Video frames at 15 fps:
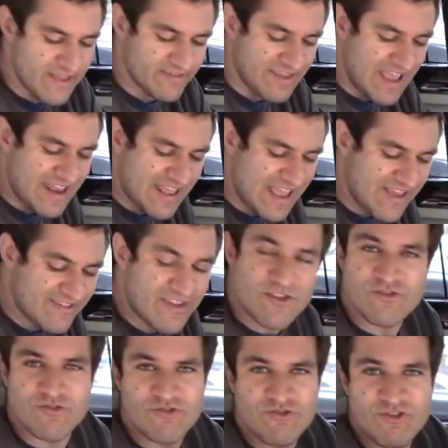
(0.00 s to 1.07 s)
is it
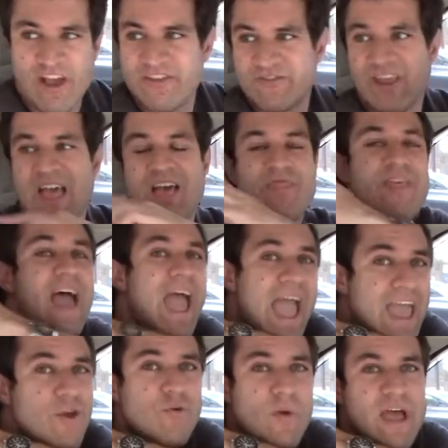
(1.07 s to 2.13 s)
isn't just the
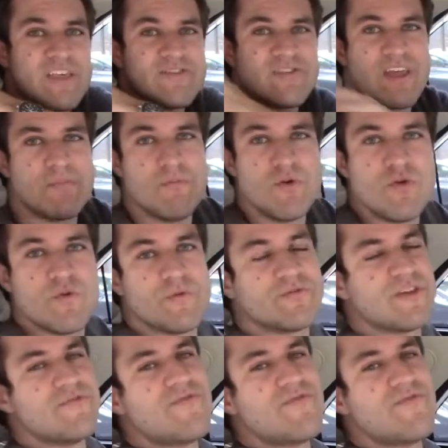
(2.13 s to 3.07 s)
headrest that moves.